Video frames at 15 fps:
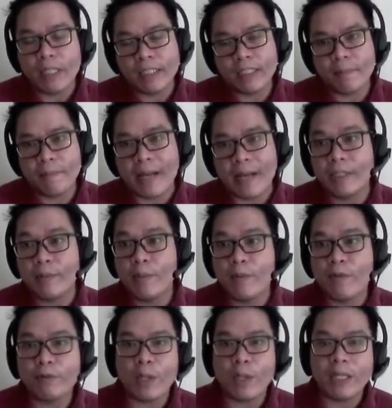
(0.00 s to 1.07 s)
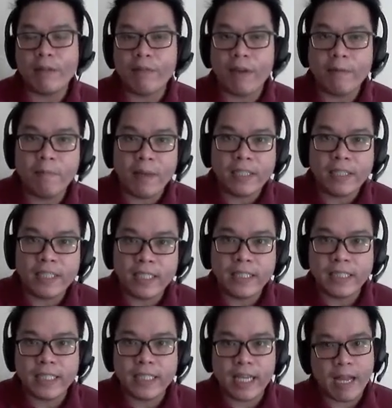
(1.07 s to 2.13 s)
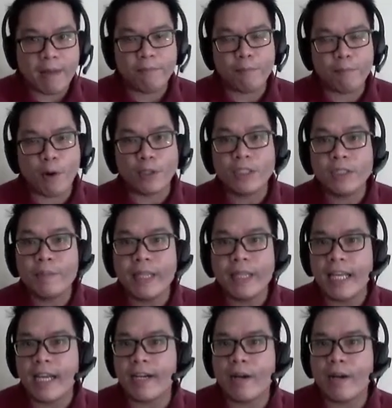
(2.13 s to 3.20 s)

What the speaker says: It's a maximum of 25 pages, approximately